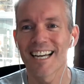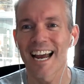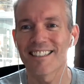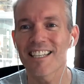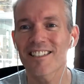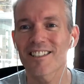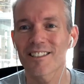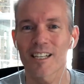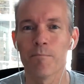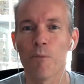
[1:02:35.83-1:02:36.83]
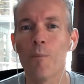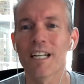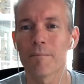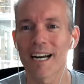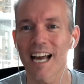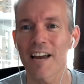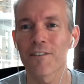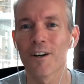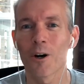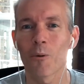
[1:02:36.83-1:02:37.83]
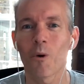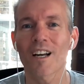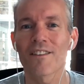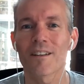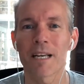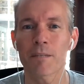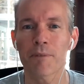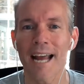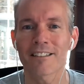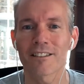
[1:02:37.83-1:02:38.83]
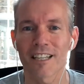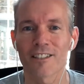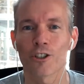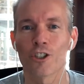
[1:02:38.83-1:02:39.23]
at this kind of moment in my life, what are the best practices I should